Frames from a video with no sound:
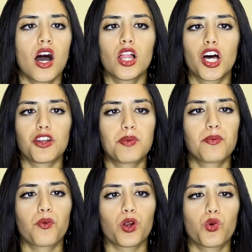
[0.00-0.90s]
A lot of
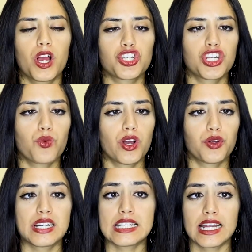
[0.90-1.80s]
people were questioning
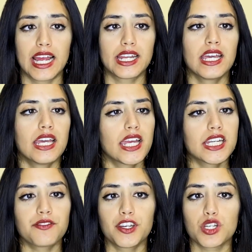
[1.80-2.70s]
whether it denied
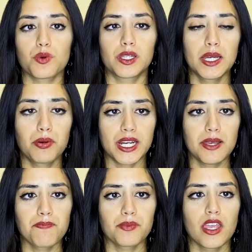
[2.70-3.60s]
individual
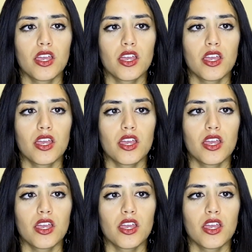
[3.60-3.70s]
liberty.